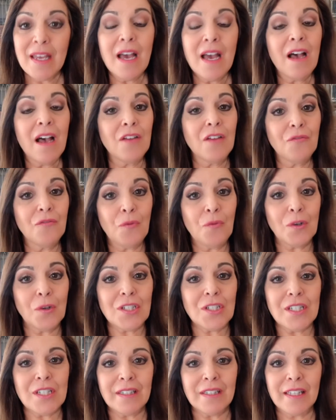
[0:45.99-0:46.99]

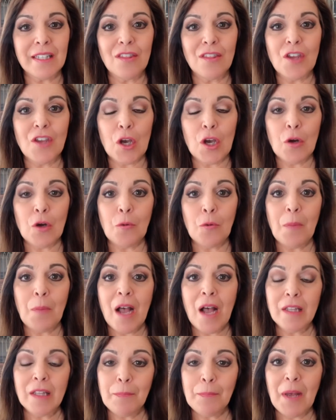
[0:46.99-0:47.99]
Unfortunately, though,
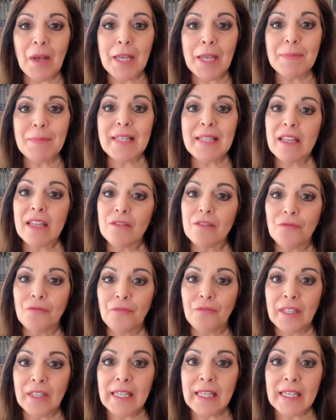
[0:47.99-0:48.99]
poly pipes and the
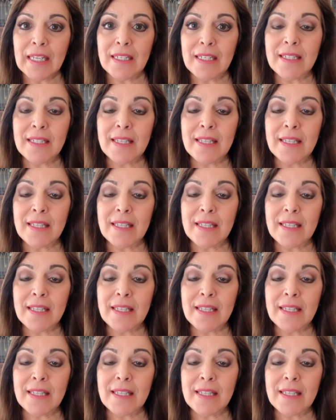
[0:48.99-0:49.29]
fittings